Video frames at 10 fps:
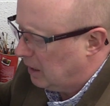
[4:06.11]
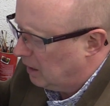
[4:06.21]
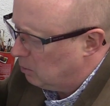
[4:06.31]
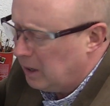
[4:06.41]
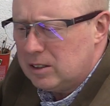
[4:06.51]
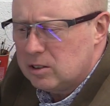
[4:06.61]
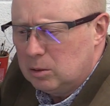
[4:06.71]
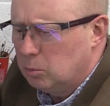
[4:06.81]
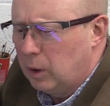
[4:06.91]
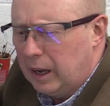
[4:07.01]
I read
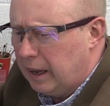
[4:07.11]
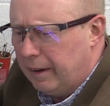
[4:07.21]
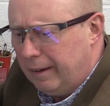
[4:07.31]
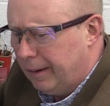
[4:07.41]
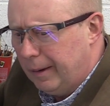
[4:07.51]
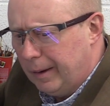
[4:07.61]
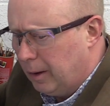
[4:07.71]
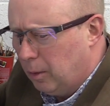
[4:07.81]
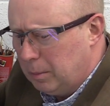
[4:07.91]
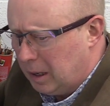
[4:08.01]
somewhere, or